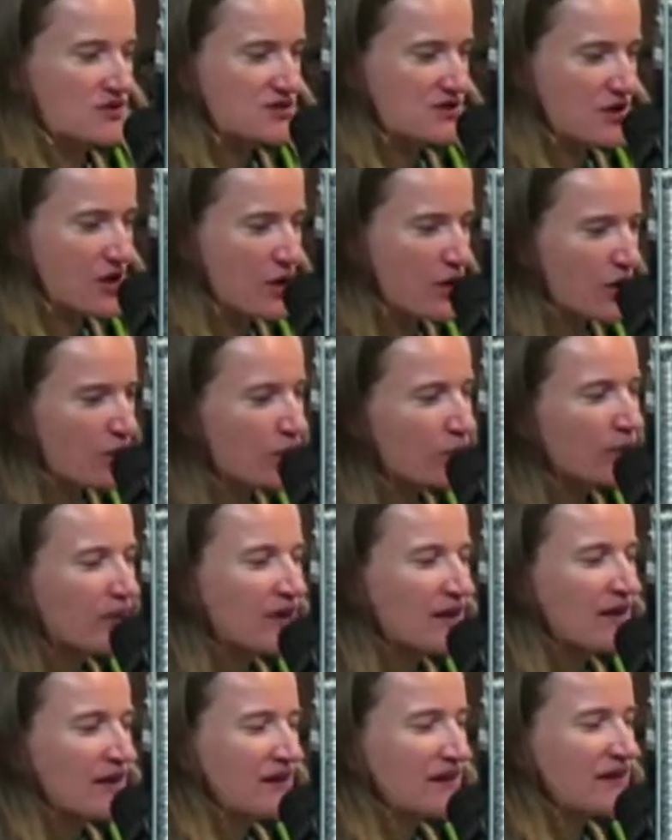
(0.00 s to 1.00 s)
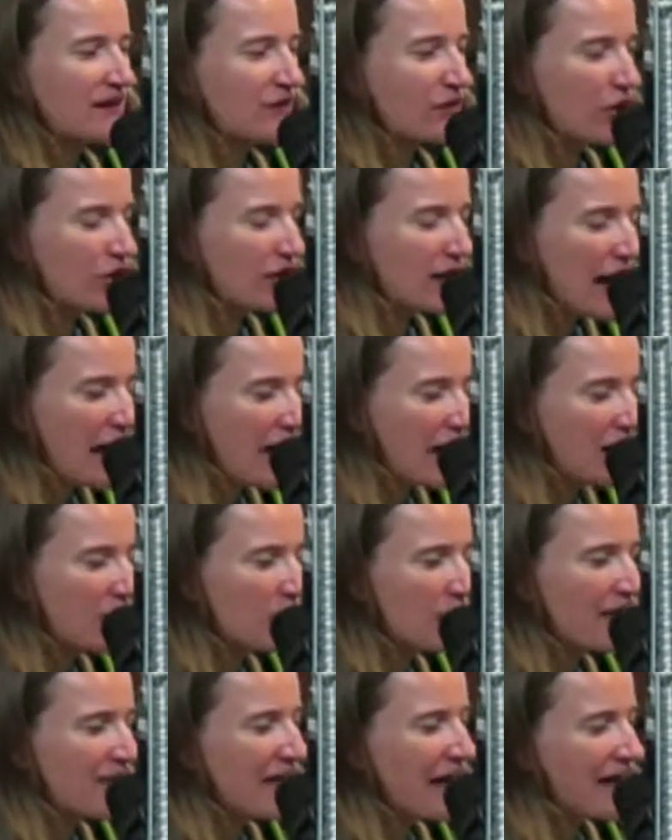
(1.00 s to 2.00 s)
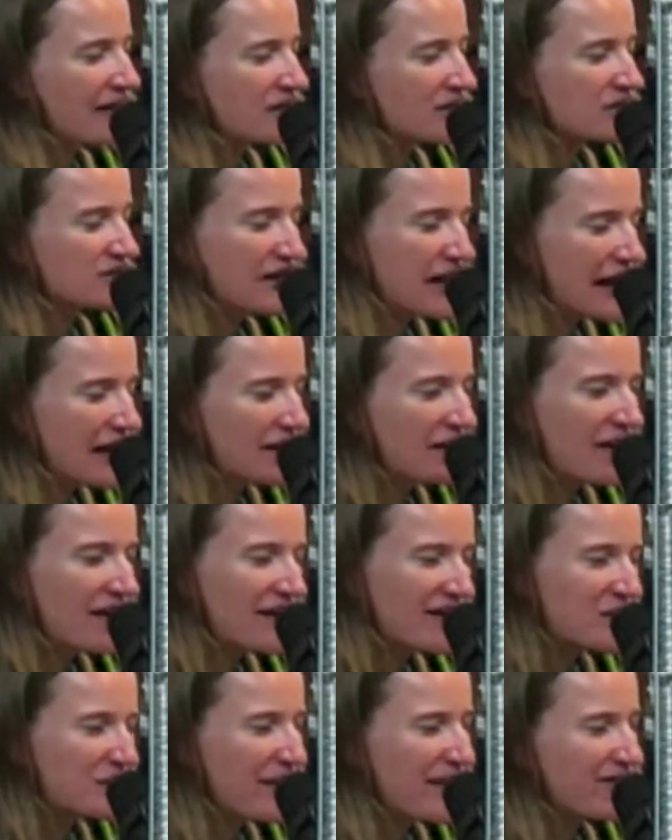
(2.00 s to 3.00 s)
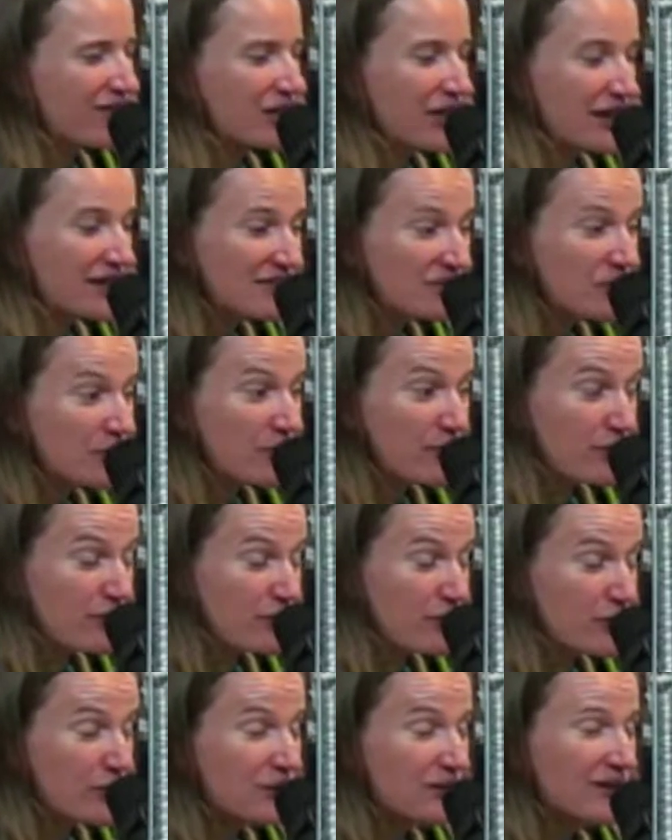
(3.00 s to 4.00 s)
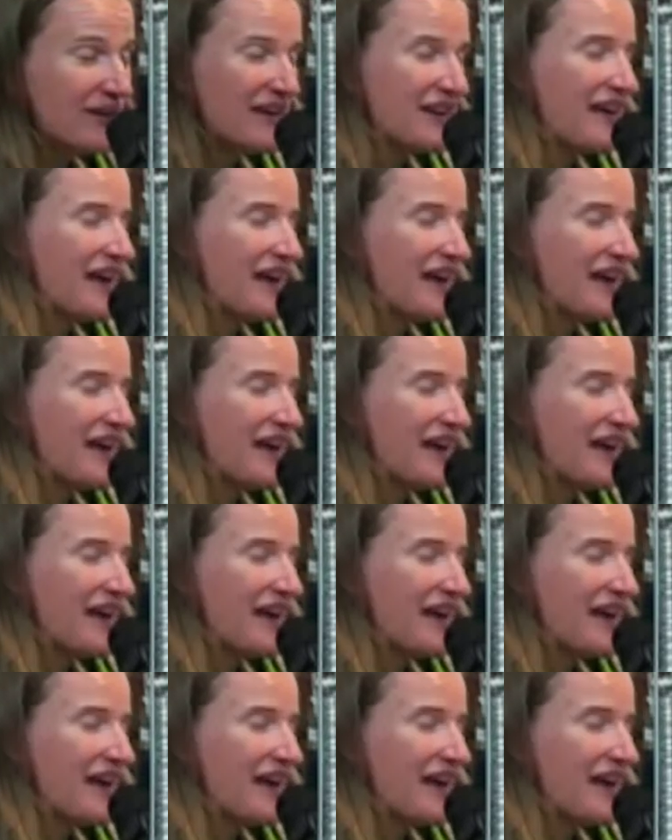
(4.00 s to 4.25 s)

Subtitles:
So given our name and that little tagline, we have a lot to do with food.